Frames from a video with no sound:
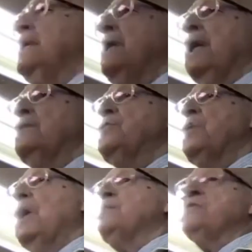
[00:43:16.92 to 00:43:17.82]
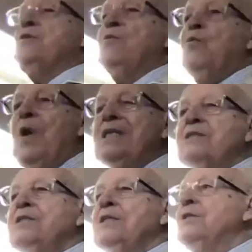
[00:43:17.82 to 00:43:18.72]
a chance to
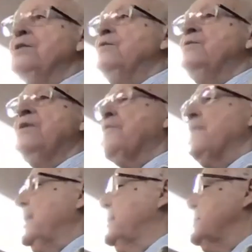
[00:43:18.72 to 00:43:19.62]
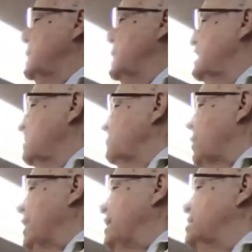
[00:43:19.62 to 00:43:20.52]
want to do the thing that
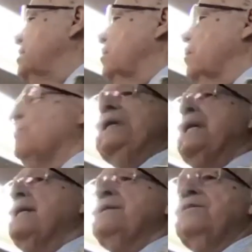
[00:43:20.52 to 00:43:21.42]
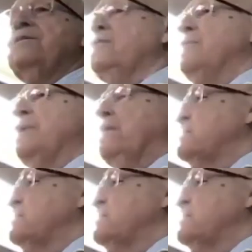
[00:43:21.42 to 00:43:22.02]
please the Lord. We can't do it in our